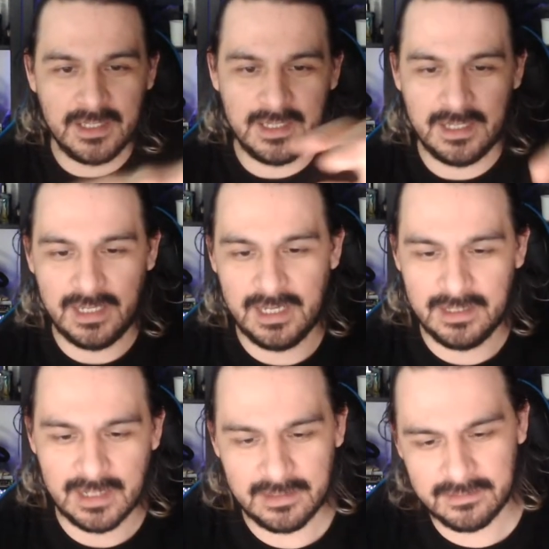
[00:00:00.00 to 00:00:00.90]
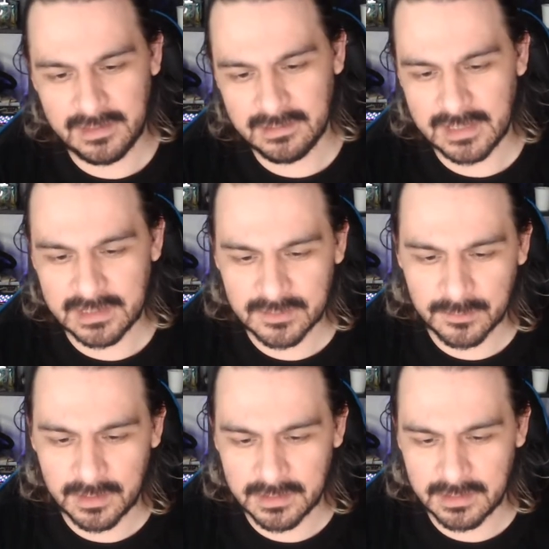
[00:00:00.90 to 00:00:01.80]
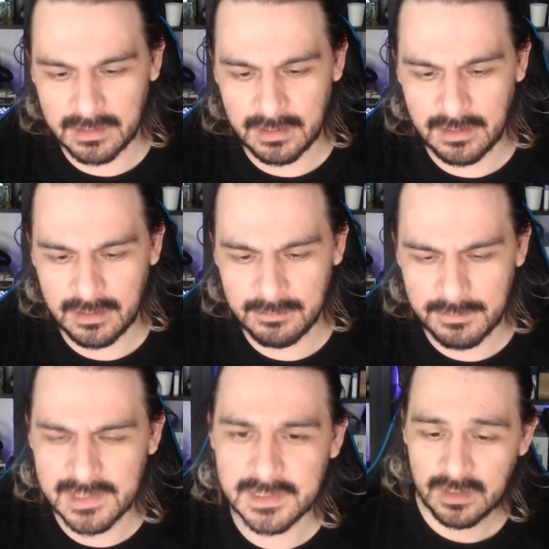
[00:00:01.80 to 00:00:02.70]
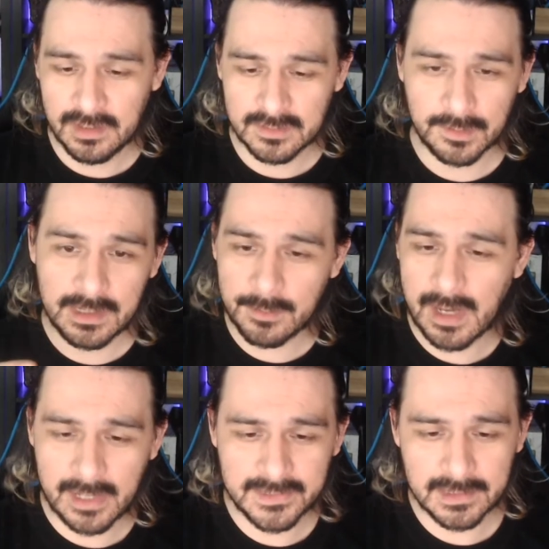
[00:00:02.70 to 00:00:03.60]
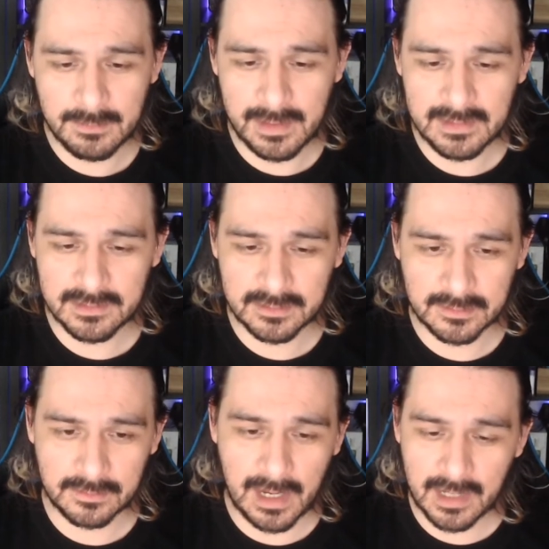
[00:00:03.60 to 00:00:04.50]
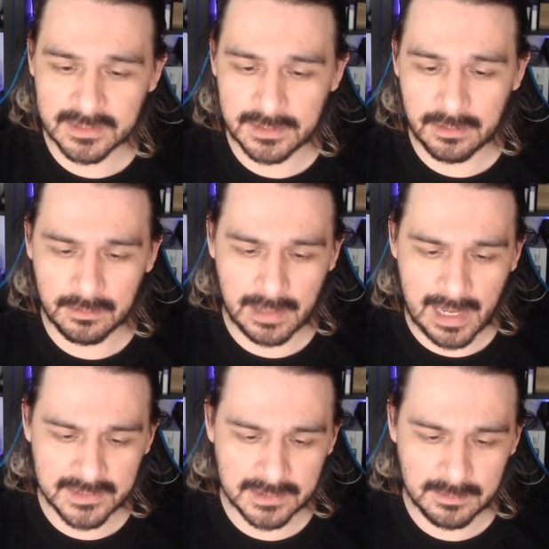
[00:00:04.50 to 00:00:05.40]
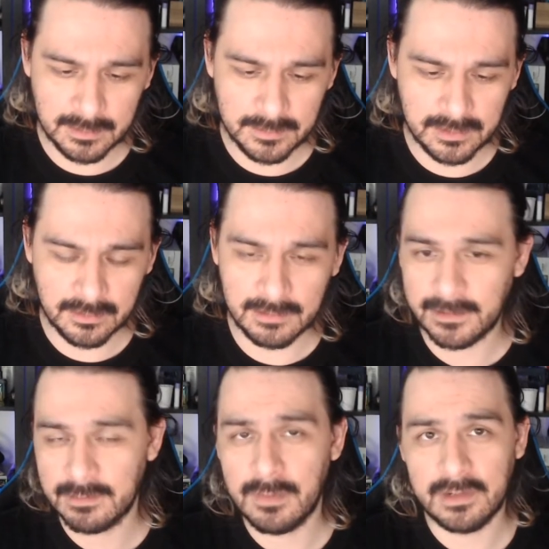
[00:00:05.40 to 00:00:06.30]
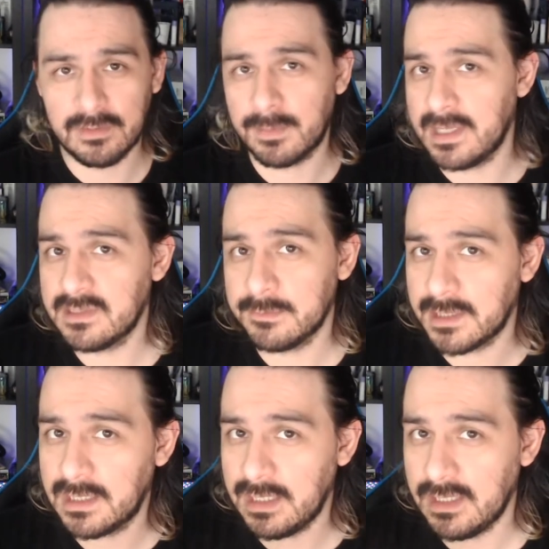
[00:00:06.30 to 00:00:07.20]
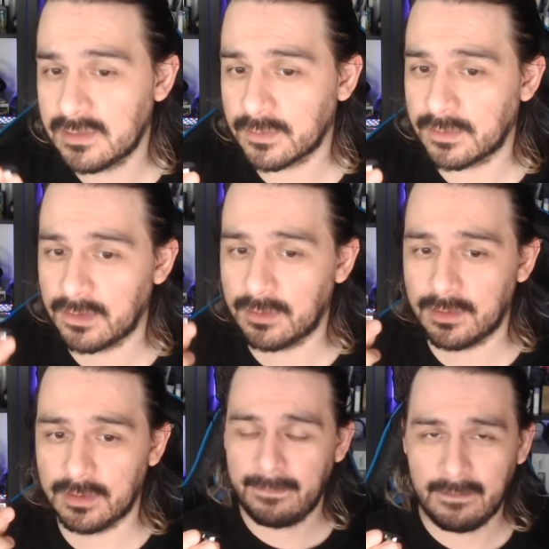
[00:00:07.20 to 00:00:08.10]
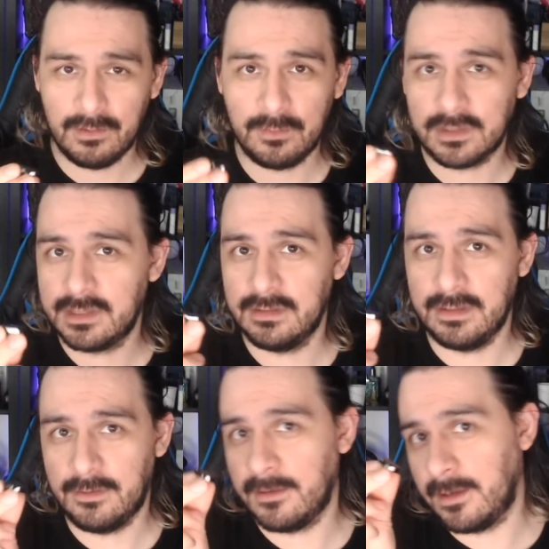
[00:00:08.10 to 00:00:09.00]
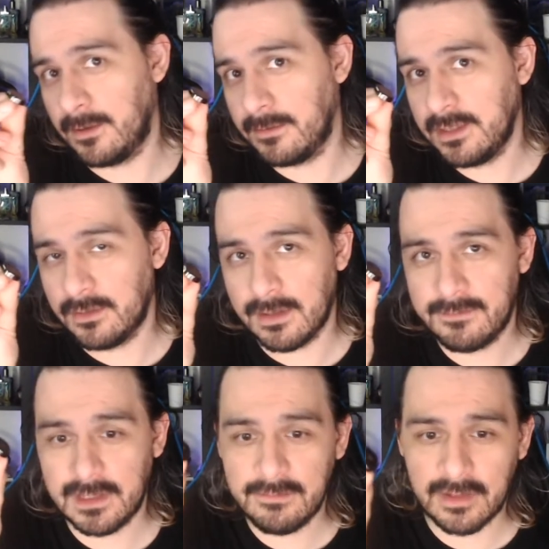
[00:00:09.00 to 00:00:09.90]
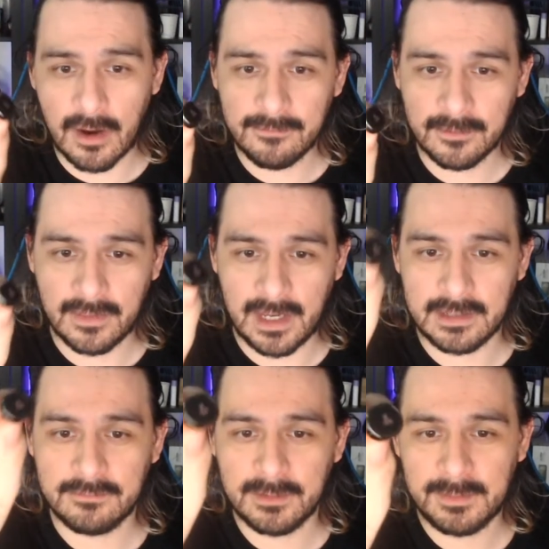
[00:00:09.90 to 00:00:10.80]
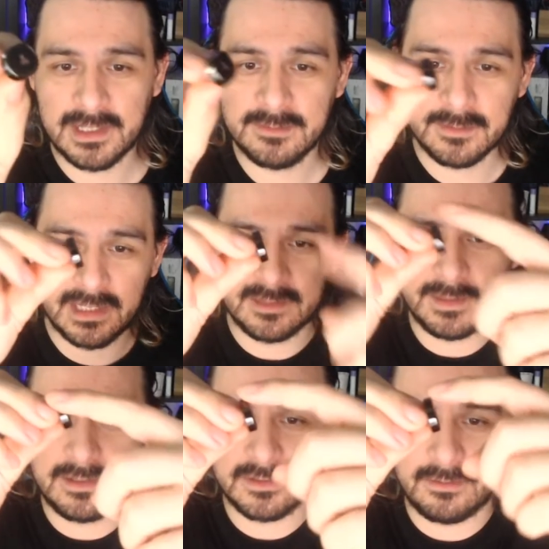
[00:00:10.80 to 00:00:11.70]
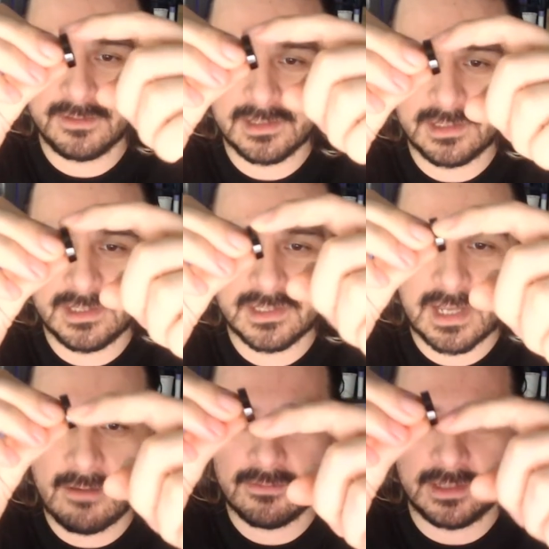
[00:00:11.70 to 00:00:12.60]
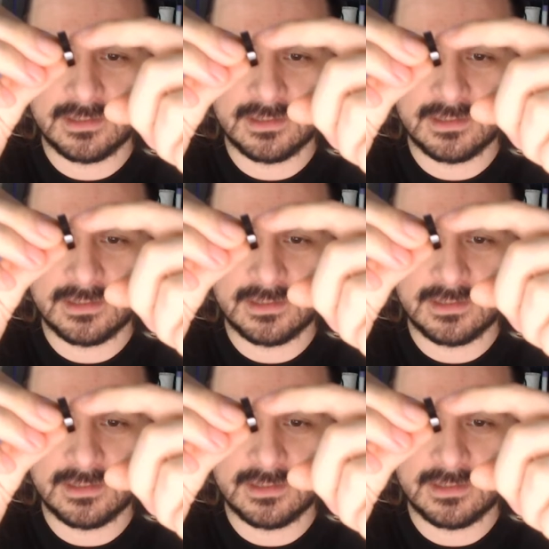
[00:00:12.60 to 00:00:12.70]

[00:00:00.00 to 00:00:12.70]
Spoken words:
And I think that's what messed it up. So anyway, I sent a message to AZIO asking them, you know, if I can buy replacement keys or you know, if they even offer that replacement keys, because obviously these have like this